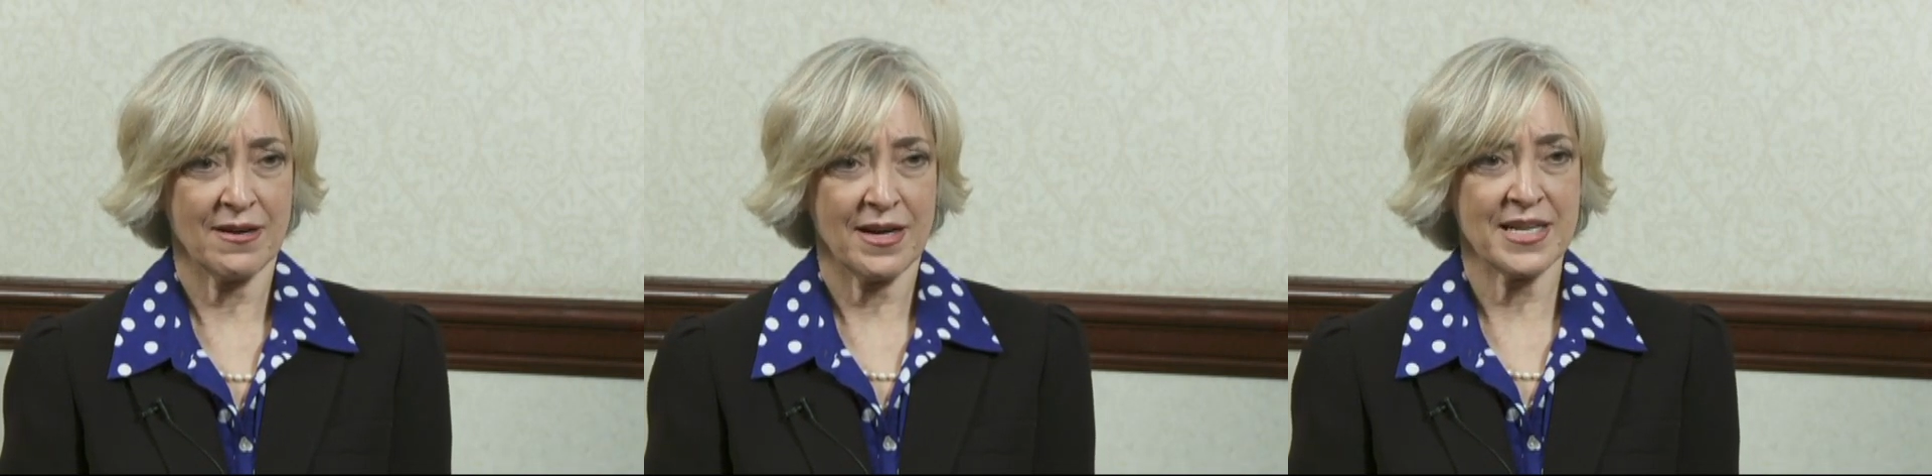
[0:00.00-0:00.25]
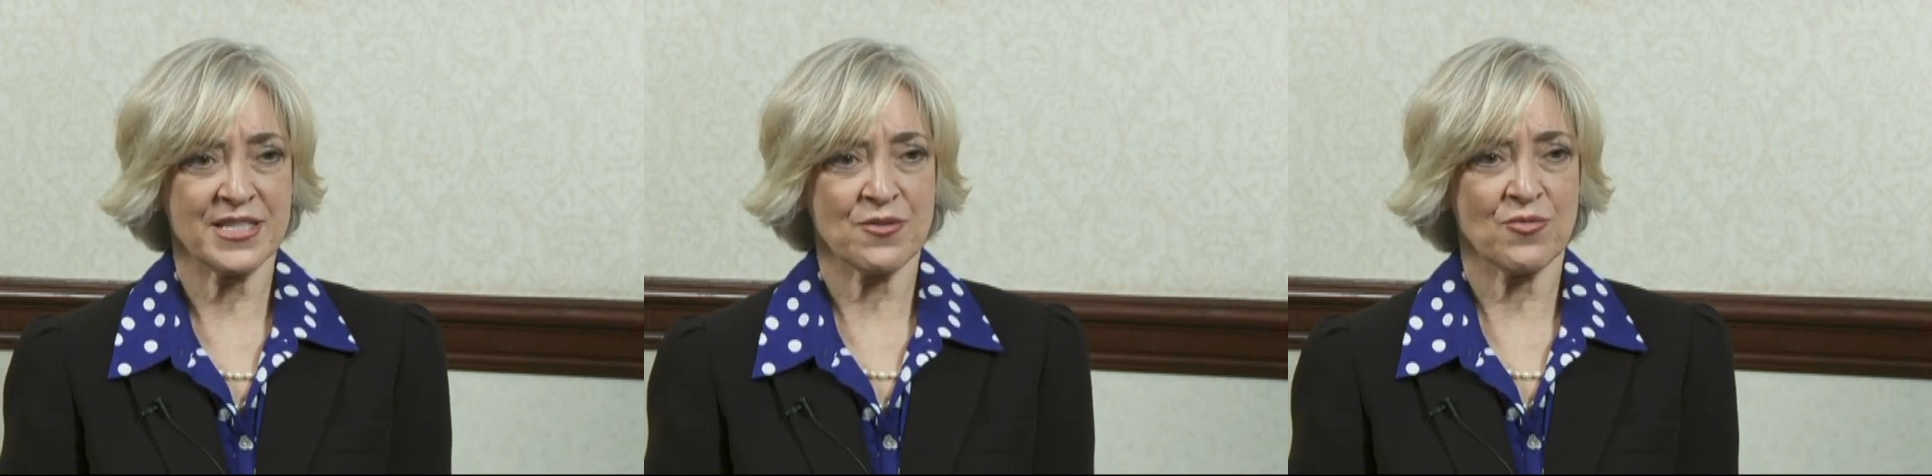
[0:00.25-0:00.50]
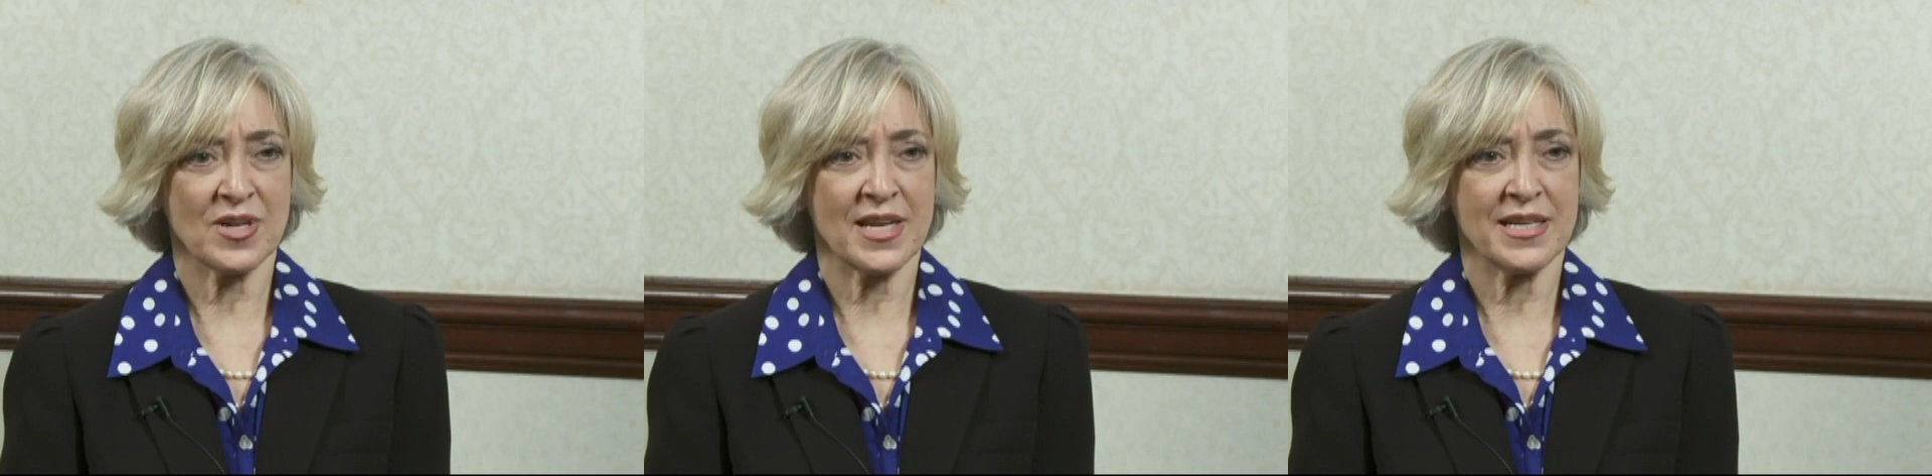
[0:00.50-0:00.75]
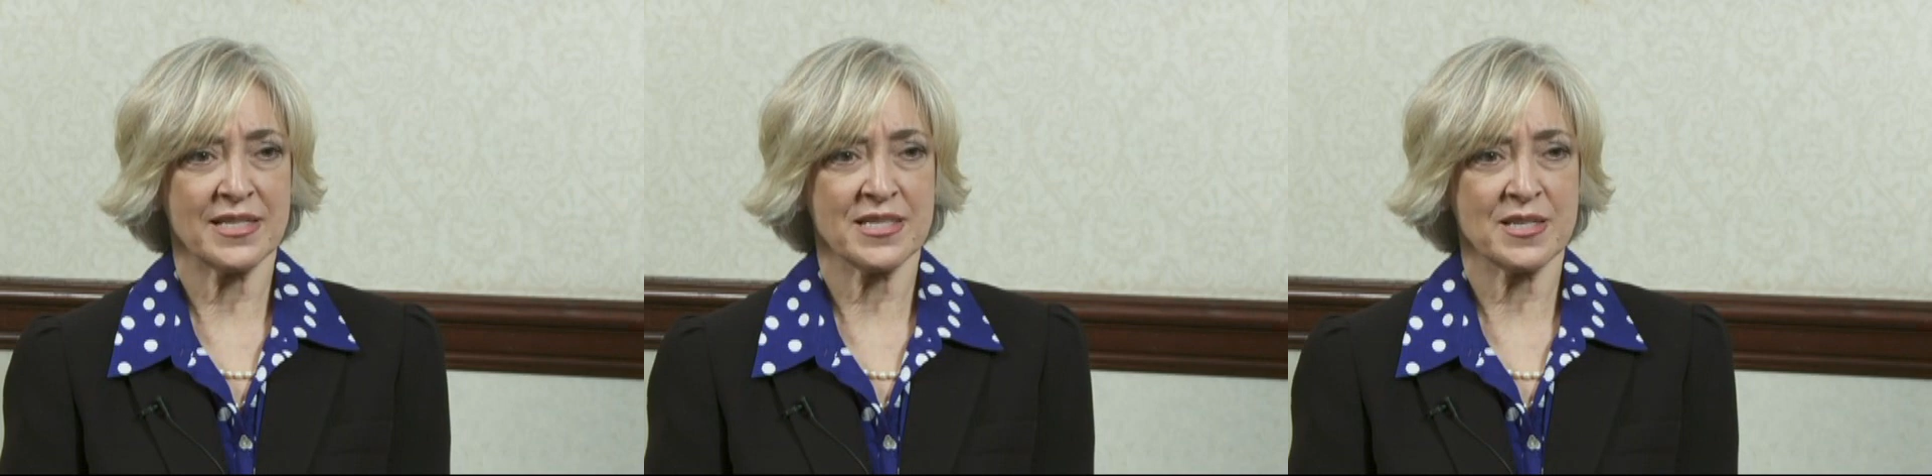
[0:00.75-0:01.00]
as it
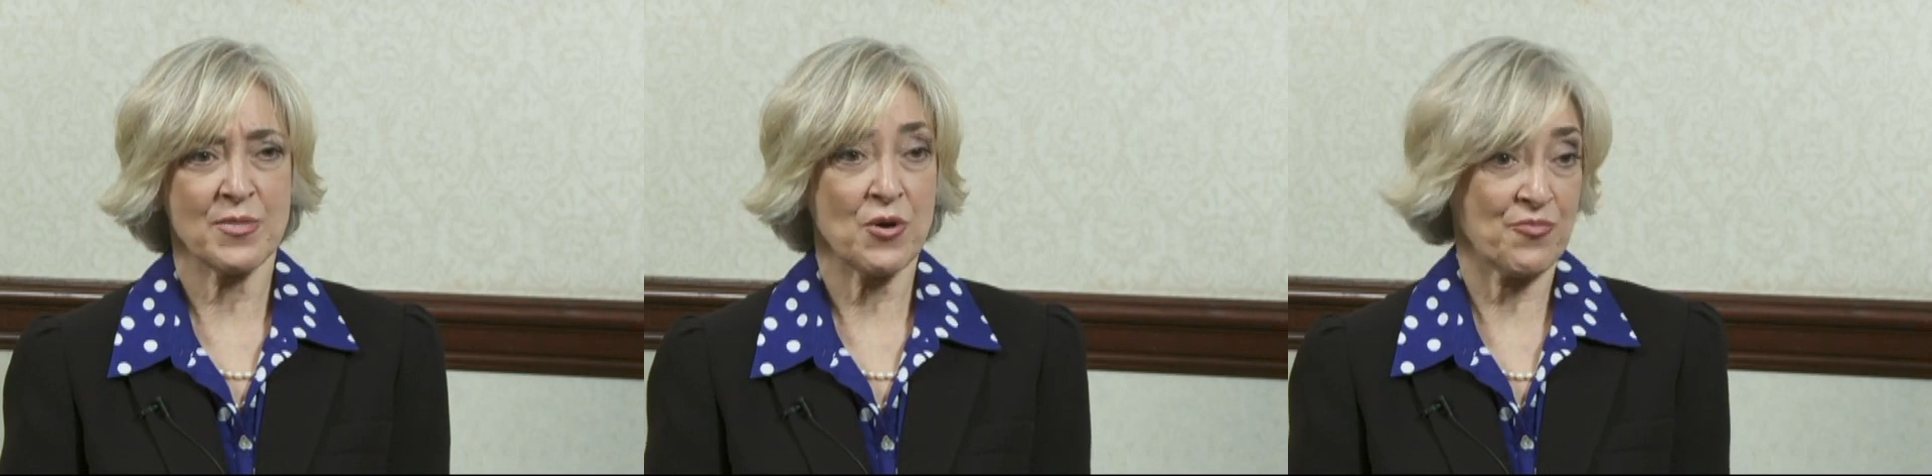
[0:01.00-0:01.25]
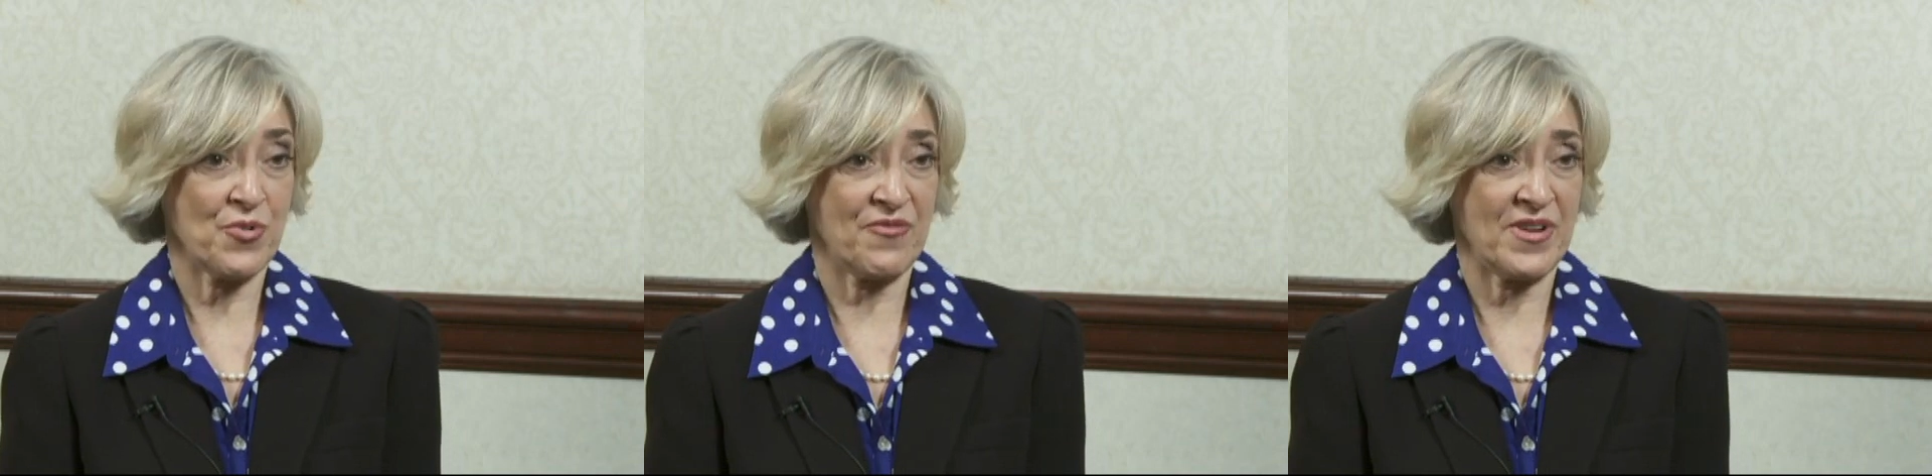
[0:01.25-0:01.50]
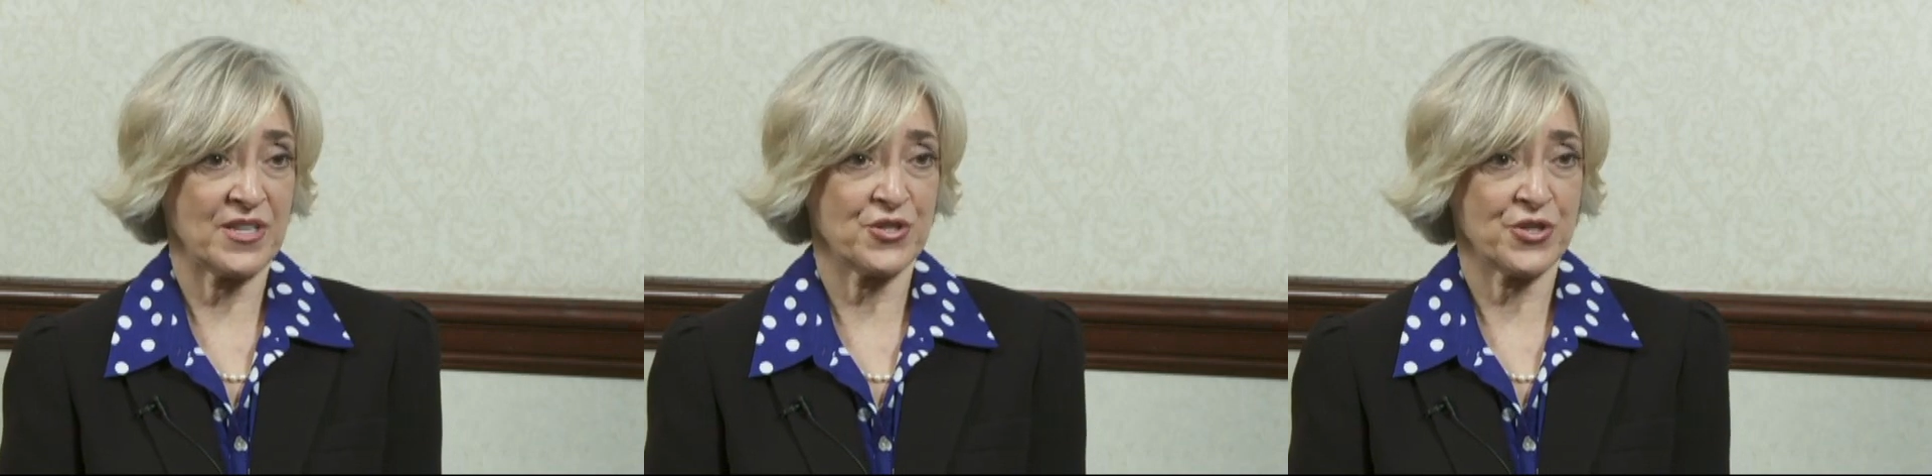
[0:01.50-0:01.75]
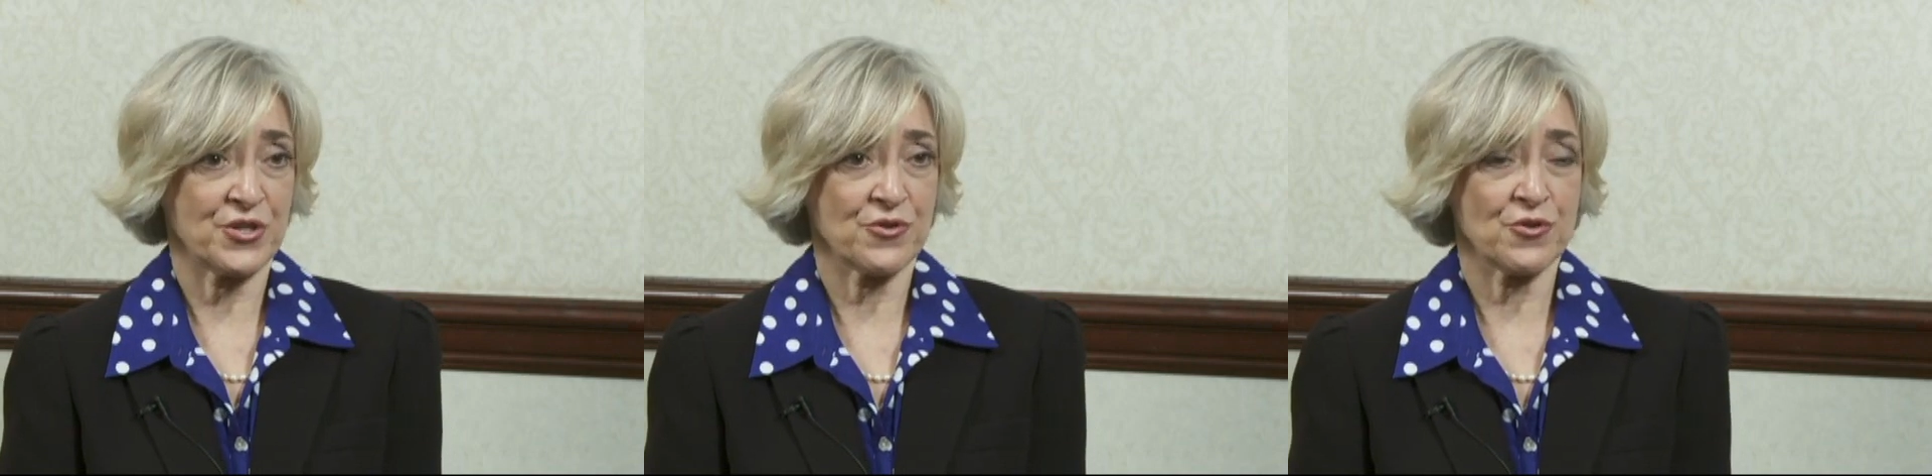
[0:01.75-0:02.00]
relates to both
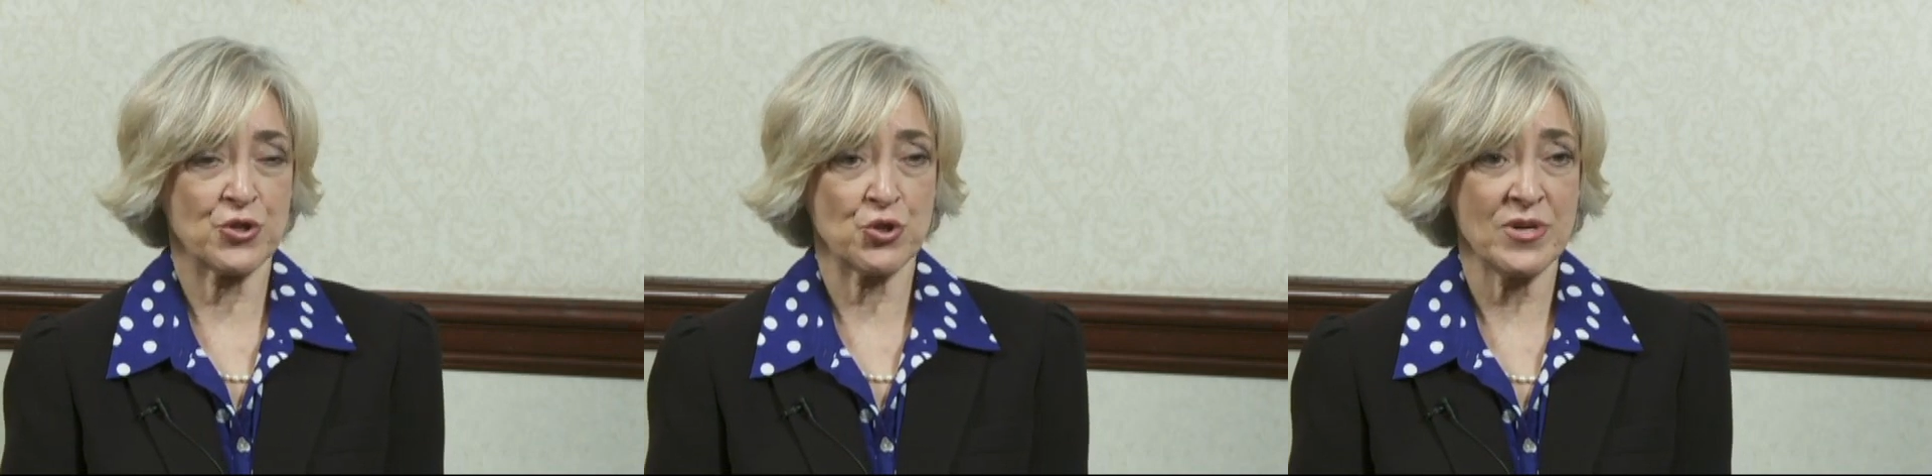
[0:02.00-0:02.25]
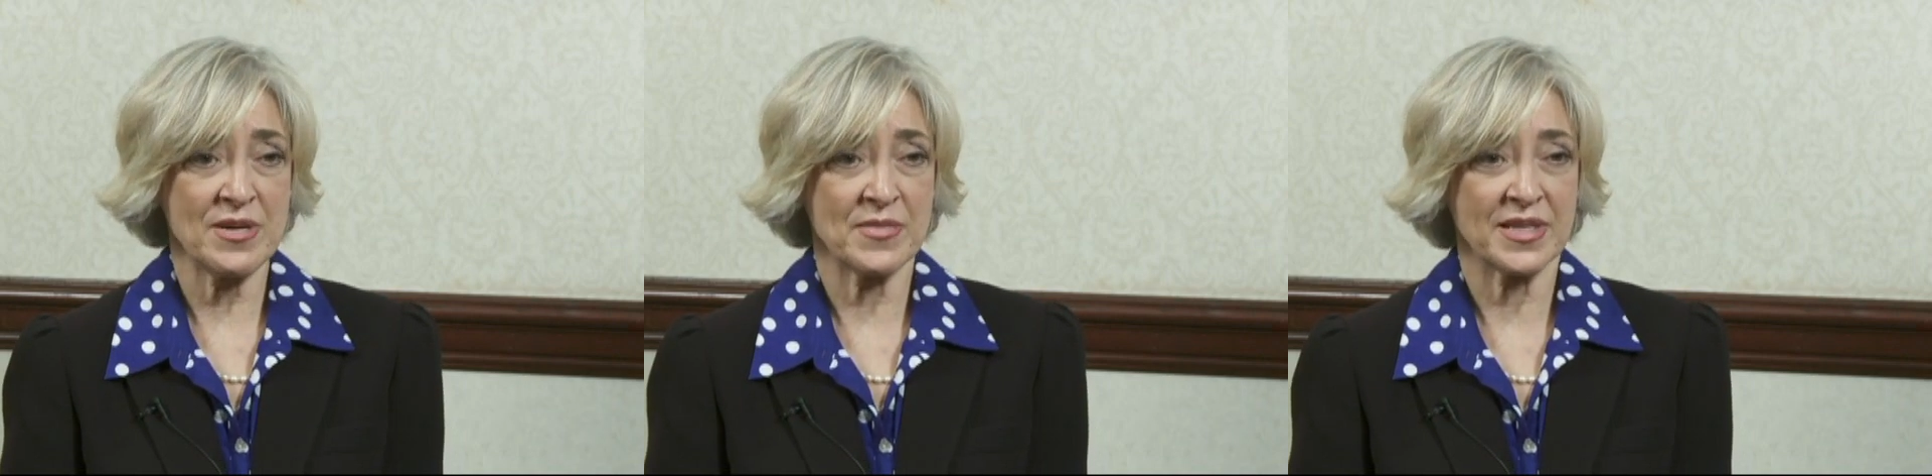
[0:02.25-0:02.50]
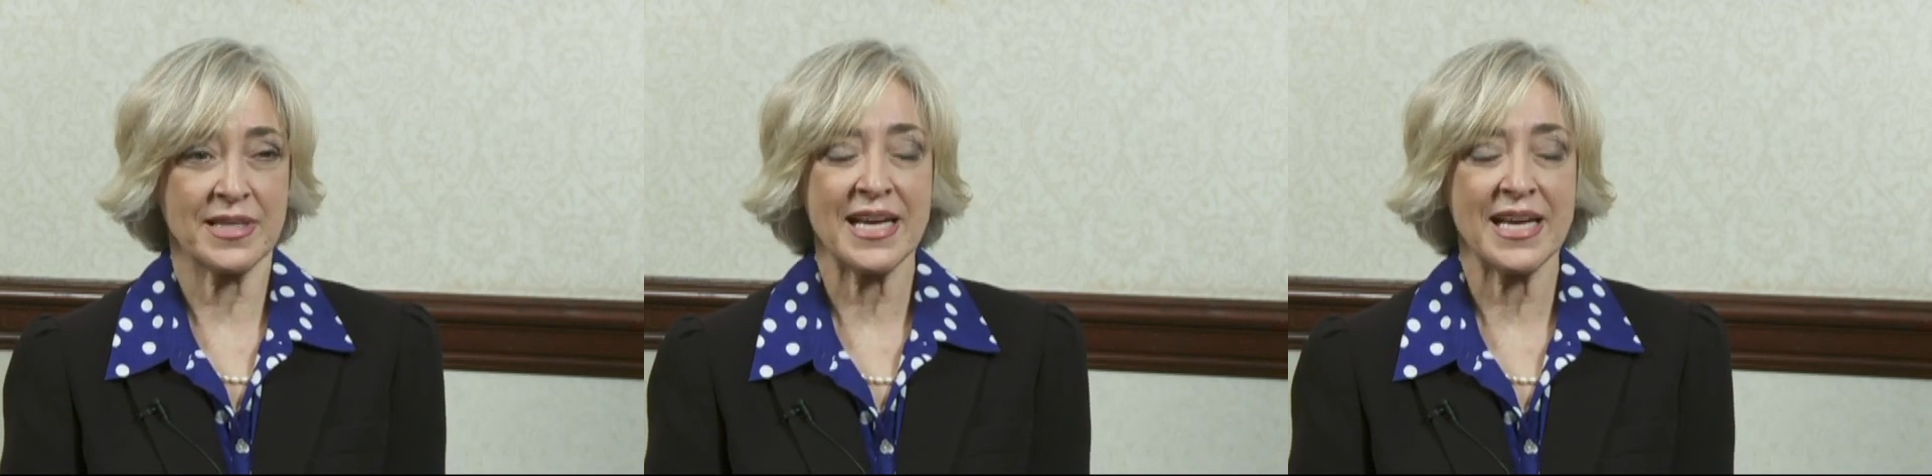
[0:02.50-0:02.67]
prevention or treatment.